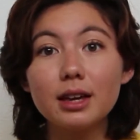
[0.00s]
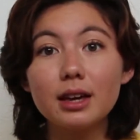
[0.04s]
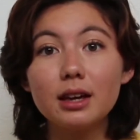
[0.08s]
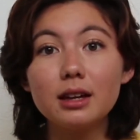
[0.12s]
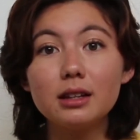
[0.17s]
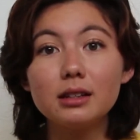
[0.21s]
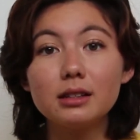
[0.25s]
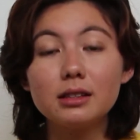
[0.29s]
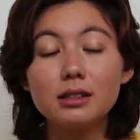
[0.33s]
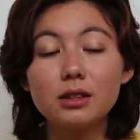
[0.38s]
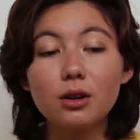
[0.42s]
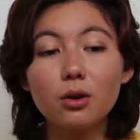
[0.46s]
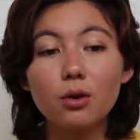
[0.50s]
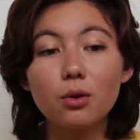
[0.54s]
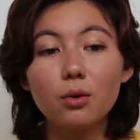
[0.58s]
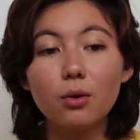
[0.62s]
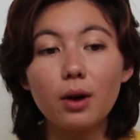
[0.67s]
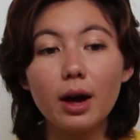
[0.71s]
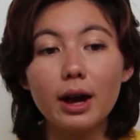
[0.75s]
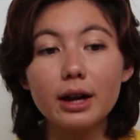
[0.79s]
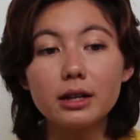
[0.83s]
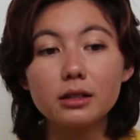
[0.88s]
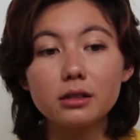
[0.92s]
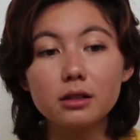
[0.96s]
And
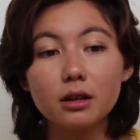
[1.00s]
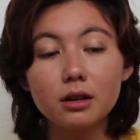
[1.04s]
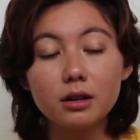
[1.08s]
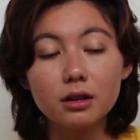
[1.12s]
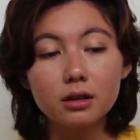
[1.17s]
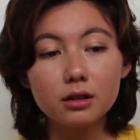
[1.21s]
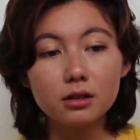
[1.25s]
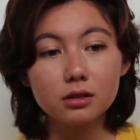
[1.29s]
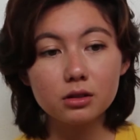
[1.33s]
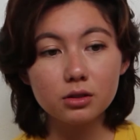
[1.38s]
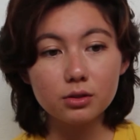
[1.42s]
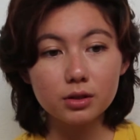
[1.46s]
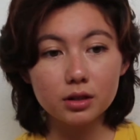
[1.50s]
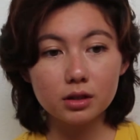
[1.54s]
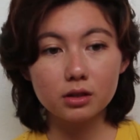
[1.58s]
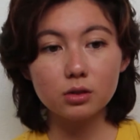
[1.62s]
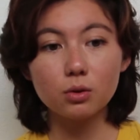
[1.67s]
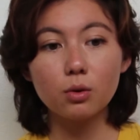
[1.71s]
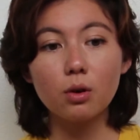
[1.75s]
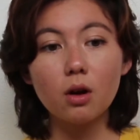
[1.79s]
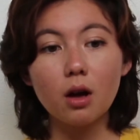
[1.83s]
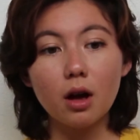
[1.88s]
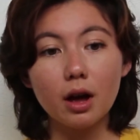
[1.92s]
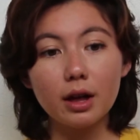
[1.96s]
so I started doing
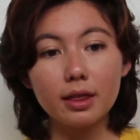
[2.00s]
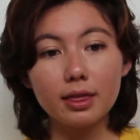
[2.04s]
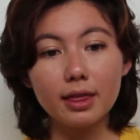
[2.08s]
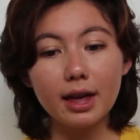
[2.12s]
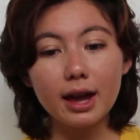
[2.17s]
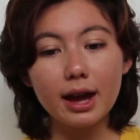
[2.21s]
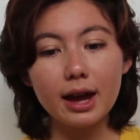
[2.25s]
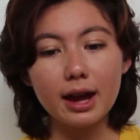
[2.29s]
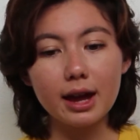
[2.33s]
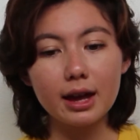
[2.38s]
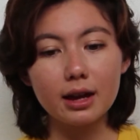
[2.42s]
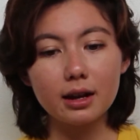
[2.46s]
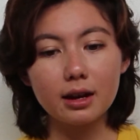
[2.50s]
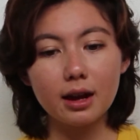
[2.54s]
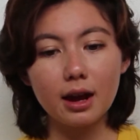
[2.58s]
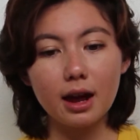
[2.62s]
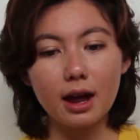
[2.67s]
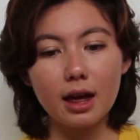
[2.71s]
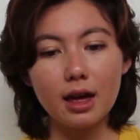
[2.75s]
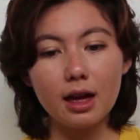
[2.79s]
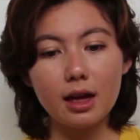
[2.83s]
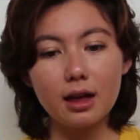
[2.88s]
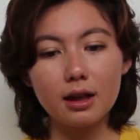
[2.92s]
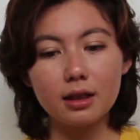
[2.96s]
school online,
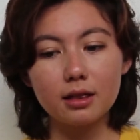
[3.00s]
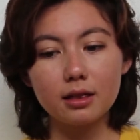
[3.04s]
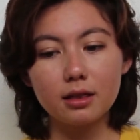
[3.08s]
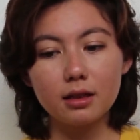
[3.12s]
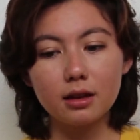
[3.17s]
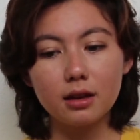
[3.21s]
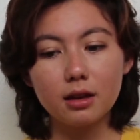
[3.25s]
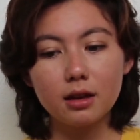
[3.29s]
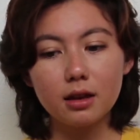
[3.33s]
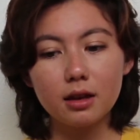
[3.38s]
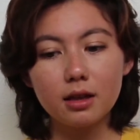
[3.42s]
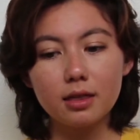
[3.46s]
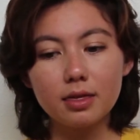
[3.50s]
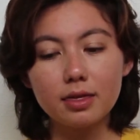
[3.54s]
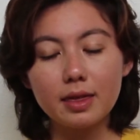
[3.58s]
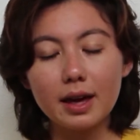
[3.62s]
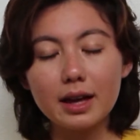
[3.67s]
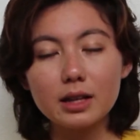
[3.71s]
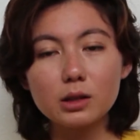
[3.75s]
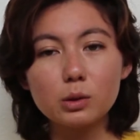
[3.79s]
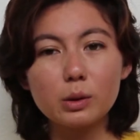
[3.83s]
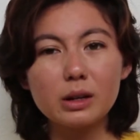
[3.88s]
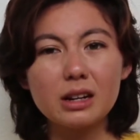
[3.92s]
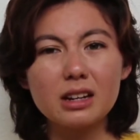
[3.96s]
and
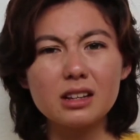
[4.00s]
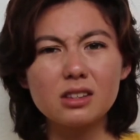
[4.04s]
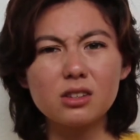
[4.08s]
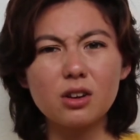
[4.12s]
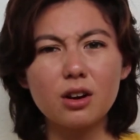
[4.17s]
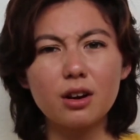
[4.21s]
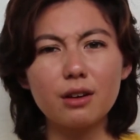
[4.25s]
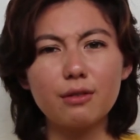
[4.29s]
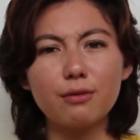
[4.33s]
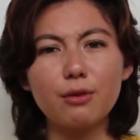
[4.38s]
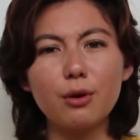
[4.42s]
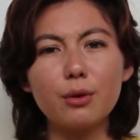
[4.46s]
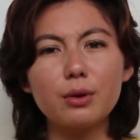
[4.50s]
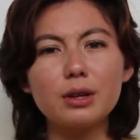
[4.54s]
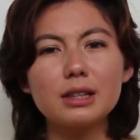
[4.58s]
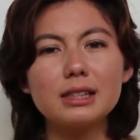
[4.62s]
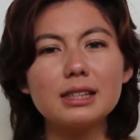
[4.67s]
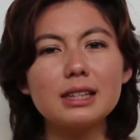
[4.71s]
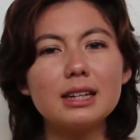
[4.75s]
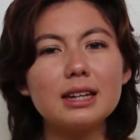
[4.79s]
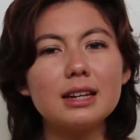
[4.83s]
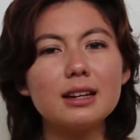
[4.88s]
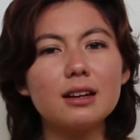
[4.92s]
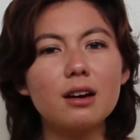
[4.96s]
that's when I started
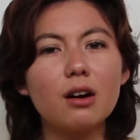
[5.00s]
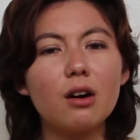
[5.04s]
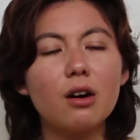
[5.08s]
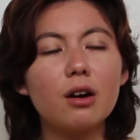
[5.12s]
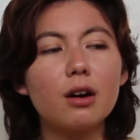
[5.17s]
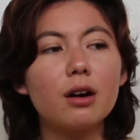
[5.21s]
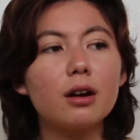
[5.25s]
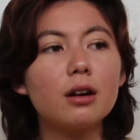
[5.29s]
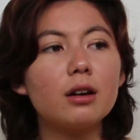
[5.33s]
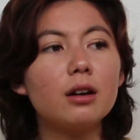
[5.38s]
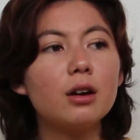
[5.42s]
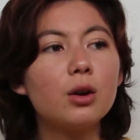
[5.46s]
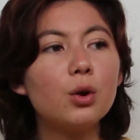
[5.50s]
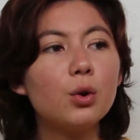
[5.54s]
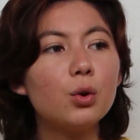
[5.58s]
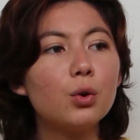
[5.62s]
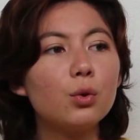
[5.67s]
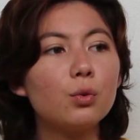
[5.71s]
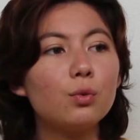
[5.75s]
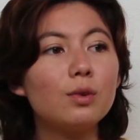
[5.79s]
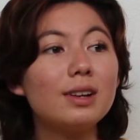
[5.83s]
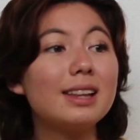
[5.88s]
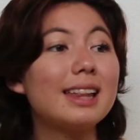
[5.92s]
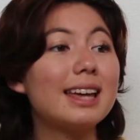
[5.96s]
focusing on
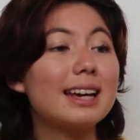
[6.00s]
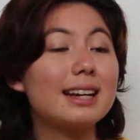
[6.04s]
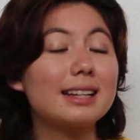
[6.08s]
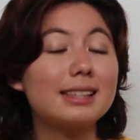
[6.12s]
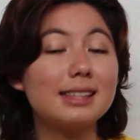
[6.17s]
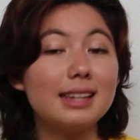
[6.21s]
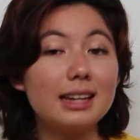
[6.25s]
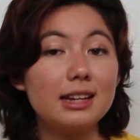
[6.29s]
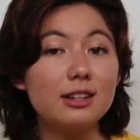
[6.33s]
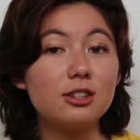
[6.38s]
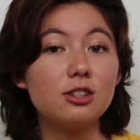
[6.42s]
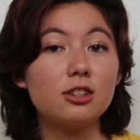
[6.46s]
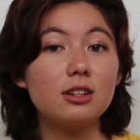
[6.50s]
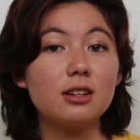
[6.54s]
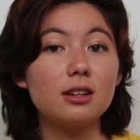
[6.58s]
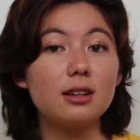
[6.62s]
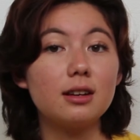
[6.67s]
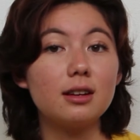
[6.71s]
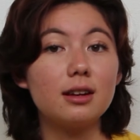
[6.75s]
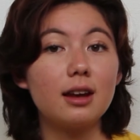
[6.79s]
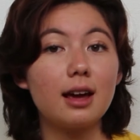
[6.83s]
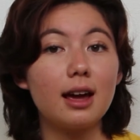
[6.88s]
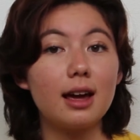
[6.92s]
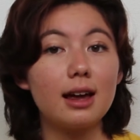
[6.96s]

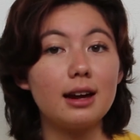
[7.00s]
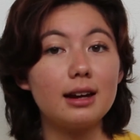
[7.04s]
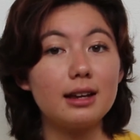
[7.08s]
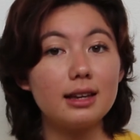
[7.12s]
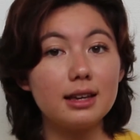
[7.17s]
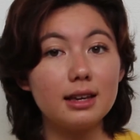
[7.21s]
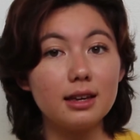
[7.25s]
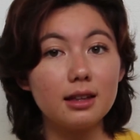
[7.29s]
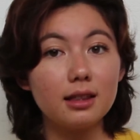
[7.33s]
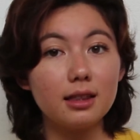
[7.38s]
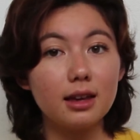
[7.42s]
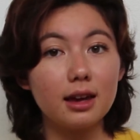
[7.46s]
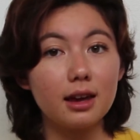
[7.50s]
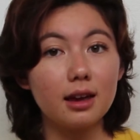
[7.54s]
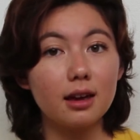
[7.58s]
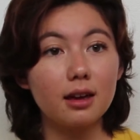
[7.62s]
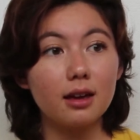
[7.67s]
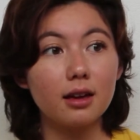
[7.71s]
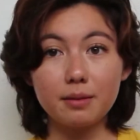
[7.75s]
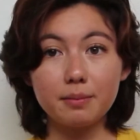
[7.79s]
relaxation and healing.